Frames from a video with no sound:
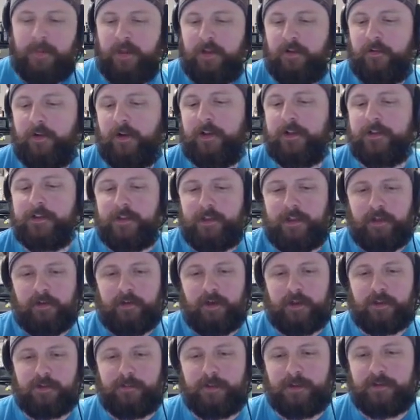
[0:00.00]
Alright, let's see here.
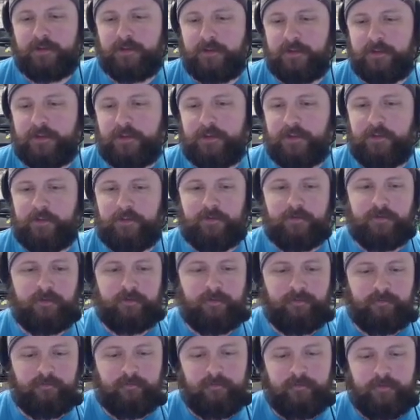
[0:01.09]
Extra pixels.
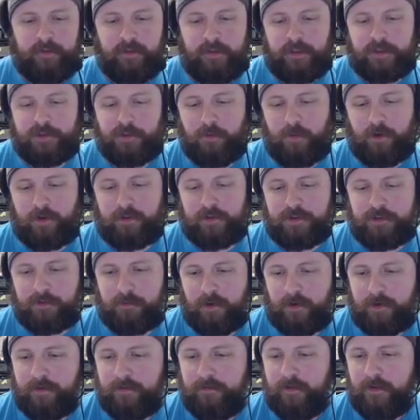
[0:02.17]
This'll work. This'll
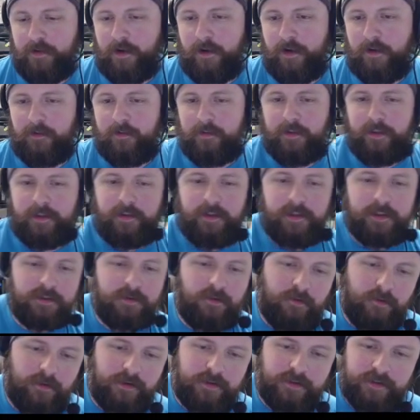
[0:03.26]
work. Oh, I like these
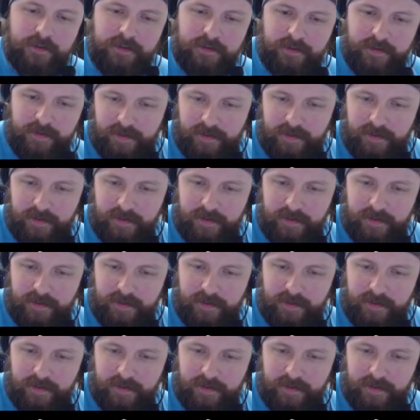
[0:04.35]
horns.